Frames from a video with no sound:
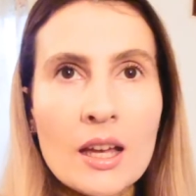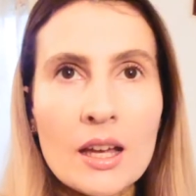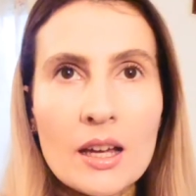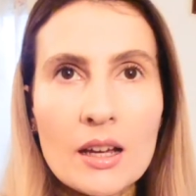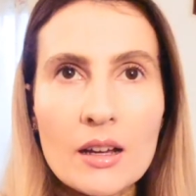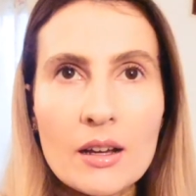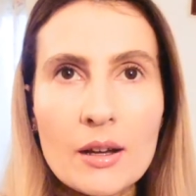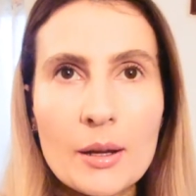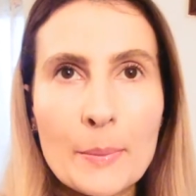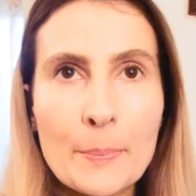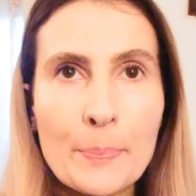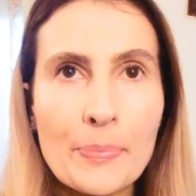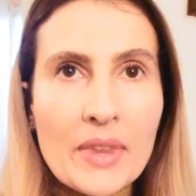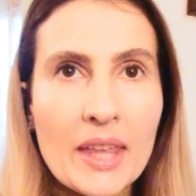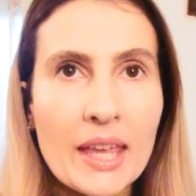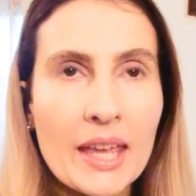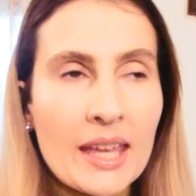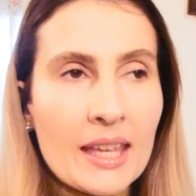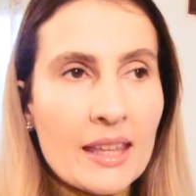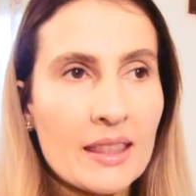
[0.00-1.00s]
um,
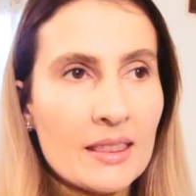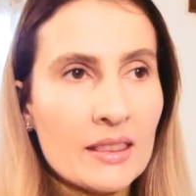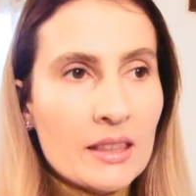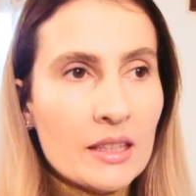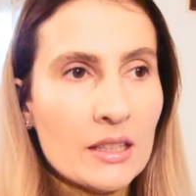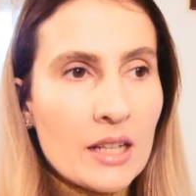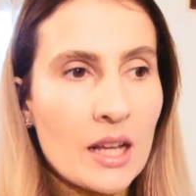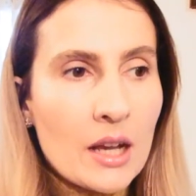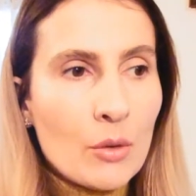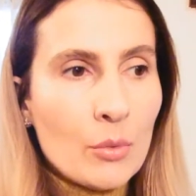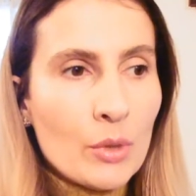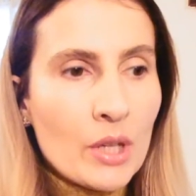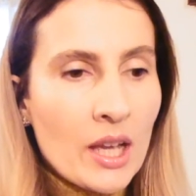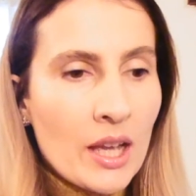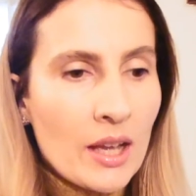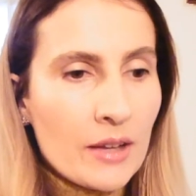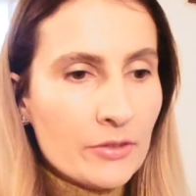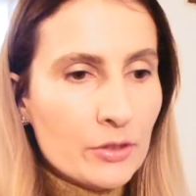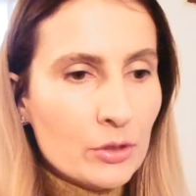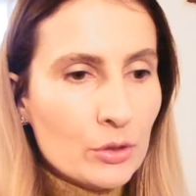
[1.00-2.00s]
and now we
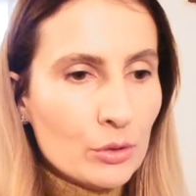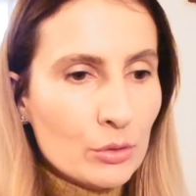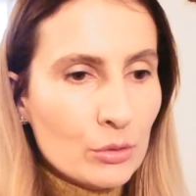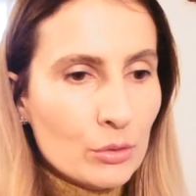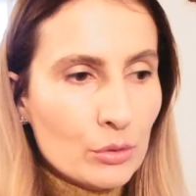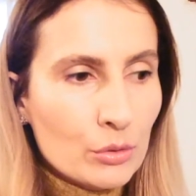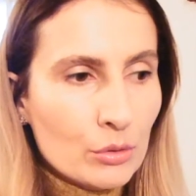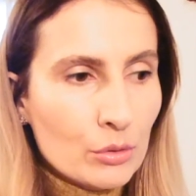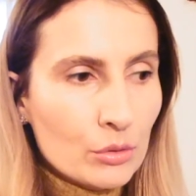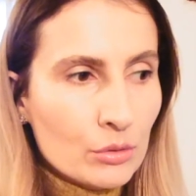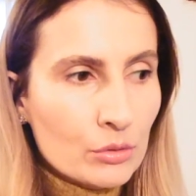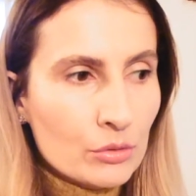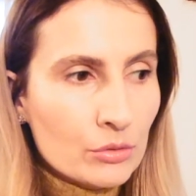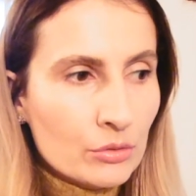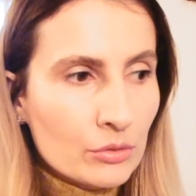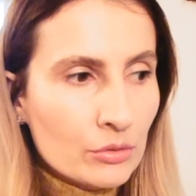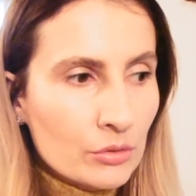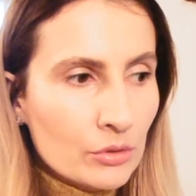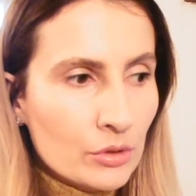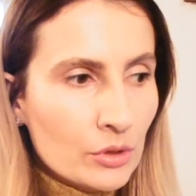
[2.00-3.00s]
have to,
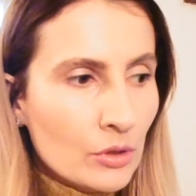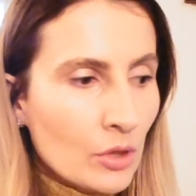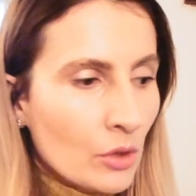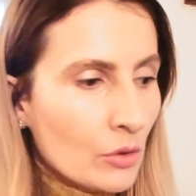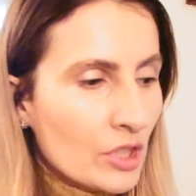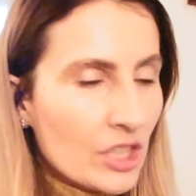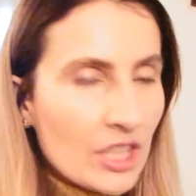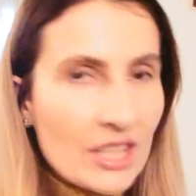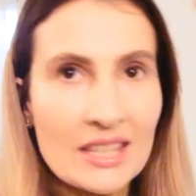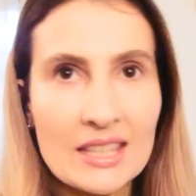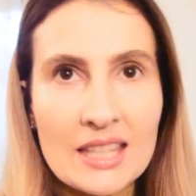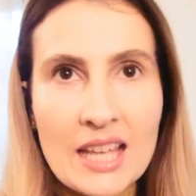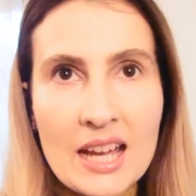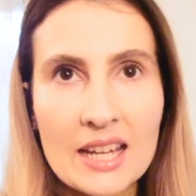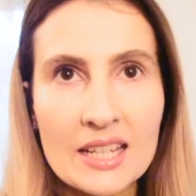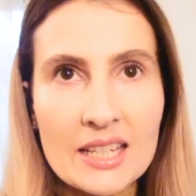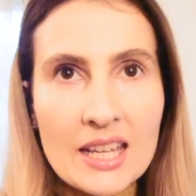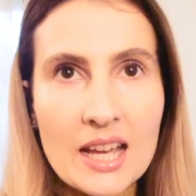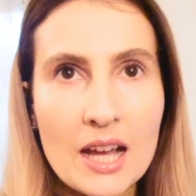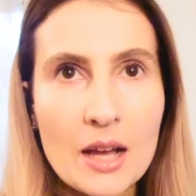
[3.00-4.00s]
you know, just
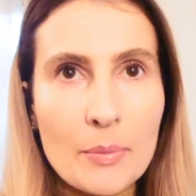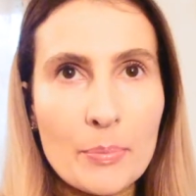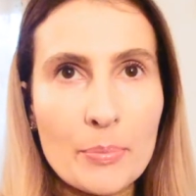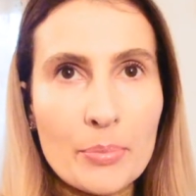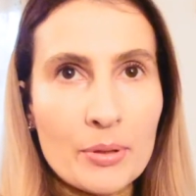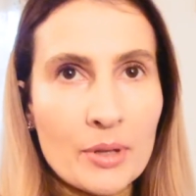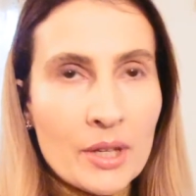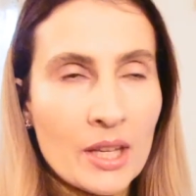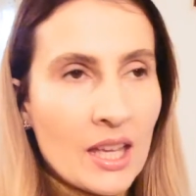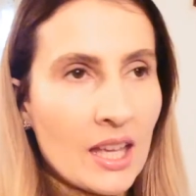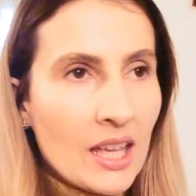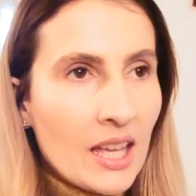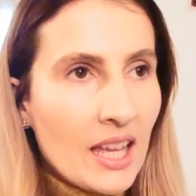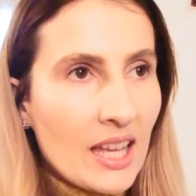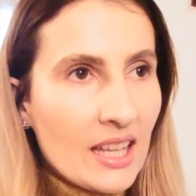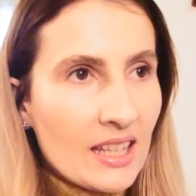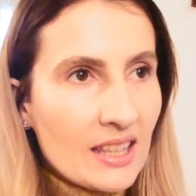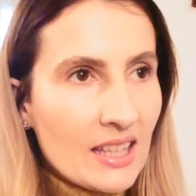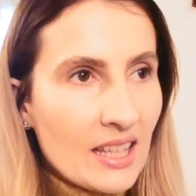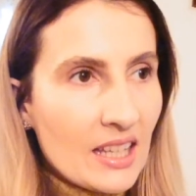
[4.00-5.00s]
tidy up
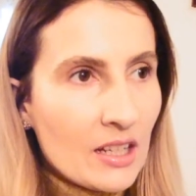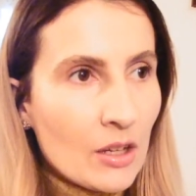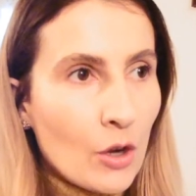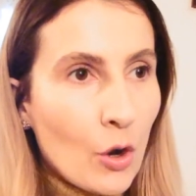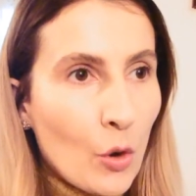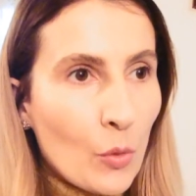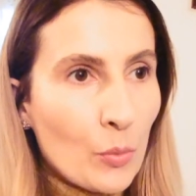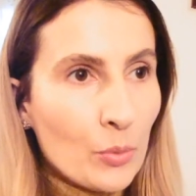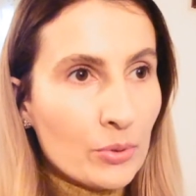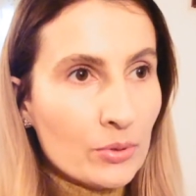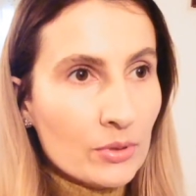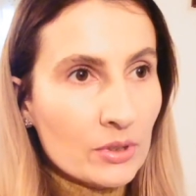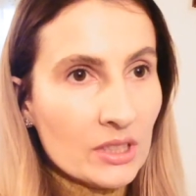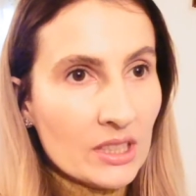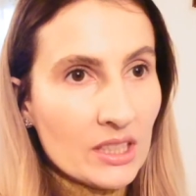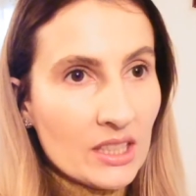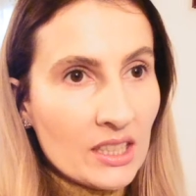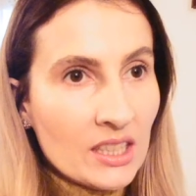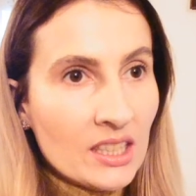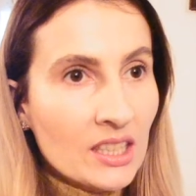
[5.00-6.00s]
and then
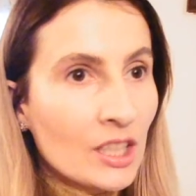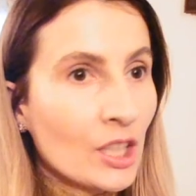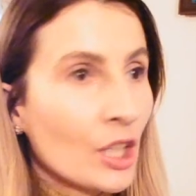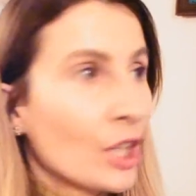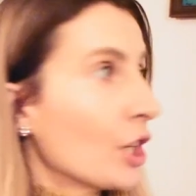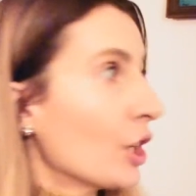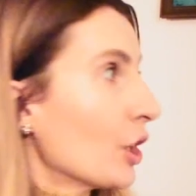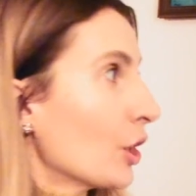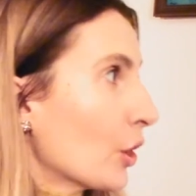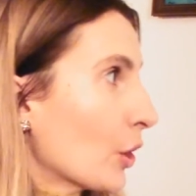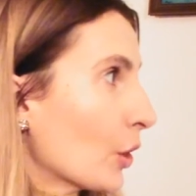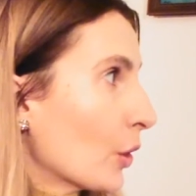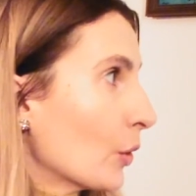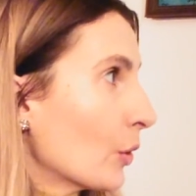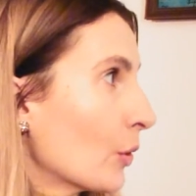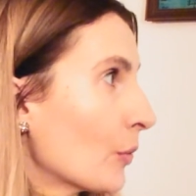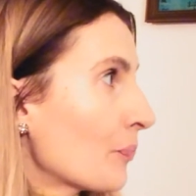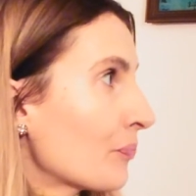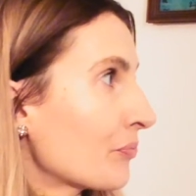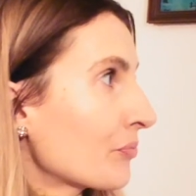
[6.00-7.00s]
hopefully
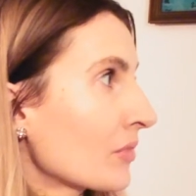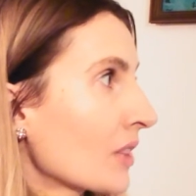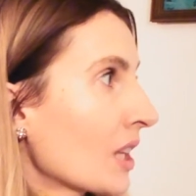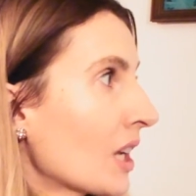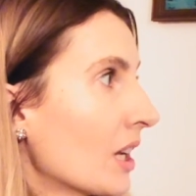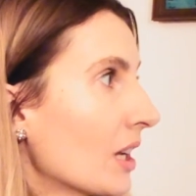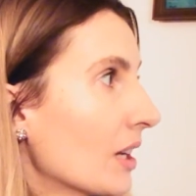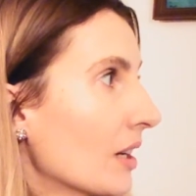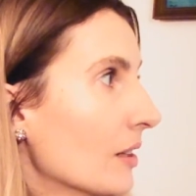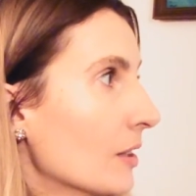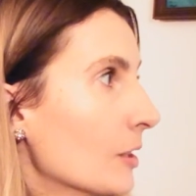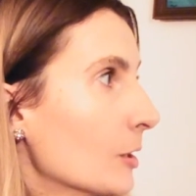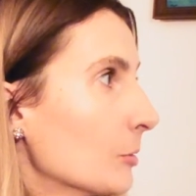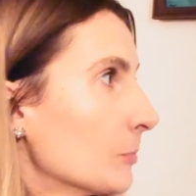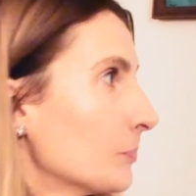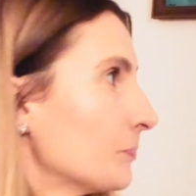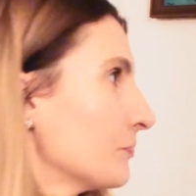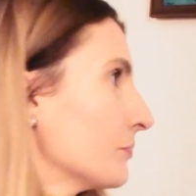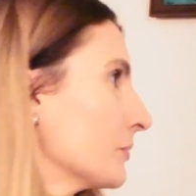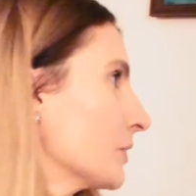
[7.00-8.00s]
go.
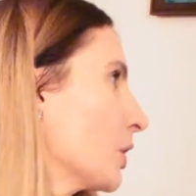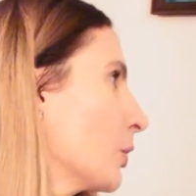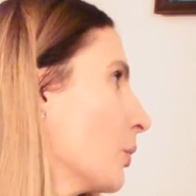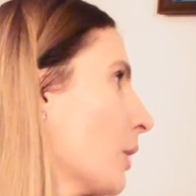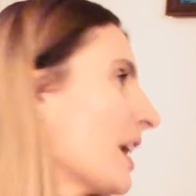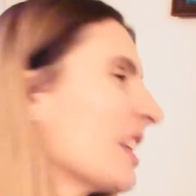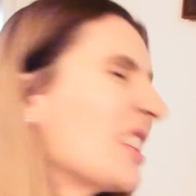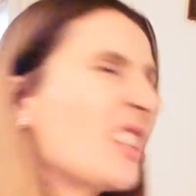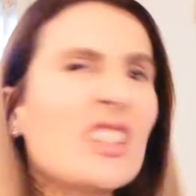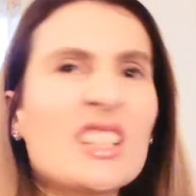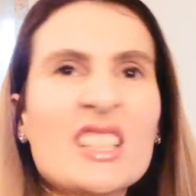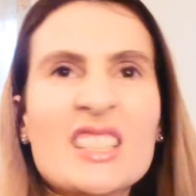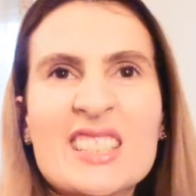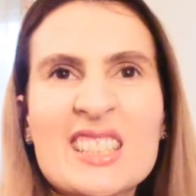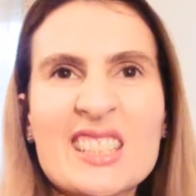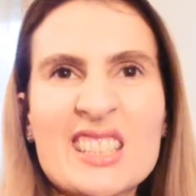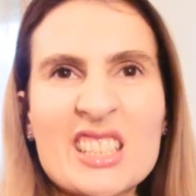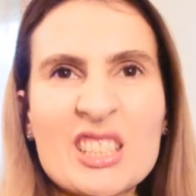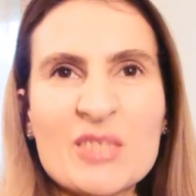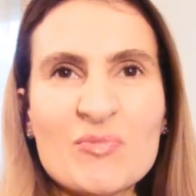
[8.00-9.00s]
Um, the weather is
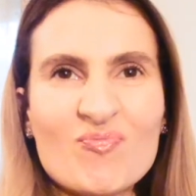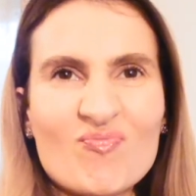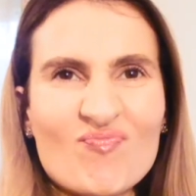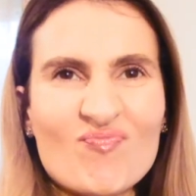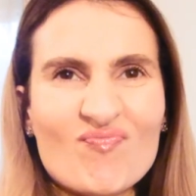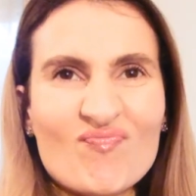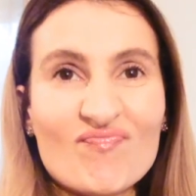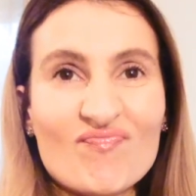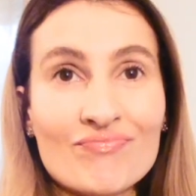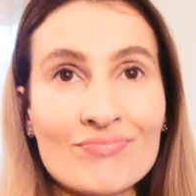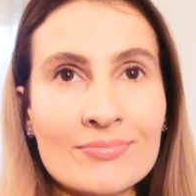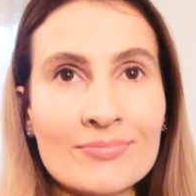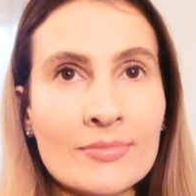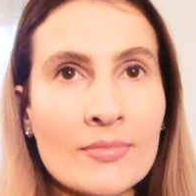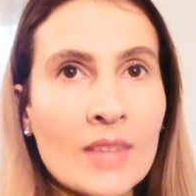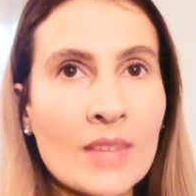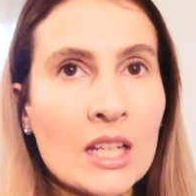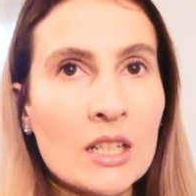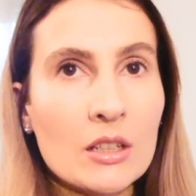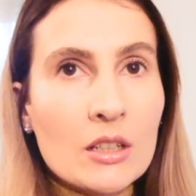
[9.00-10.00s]
mm,
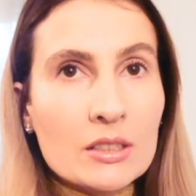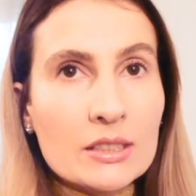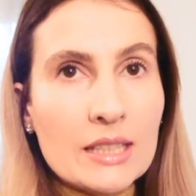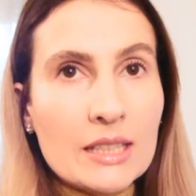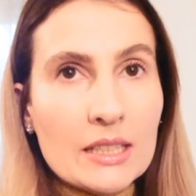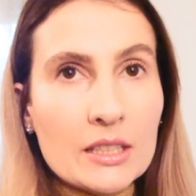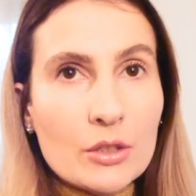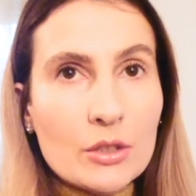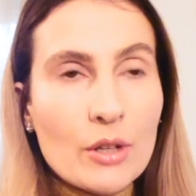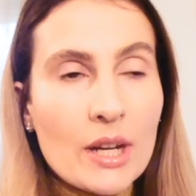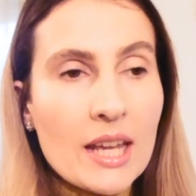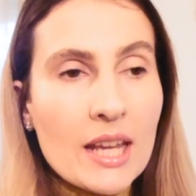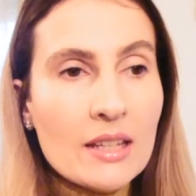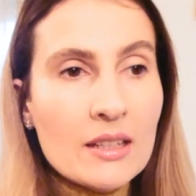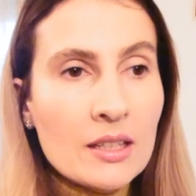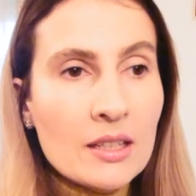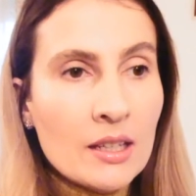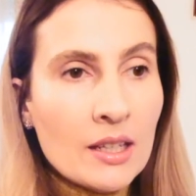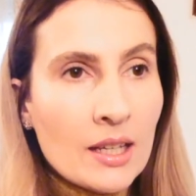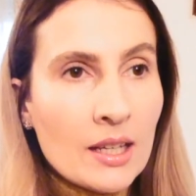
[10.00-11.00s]
not that great,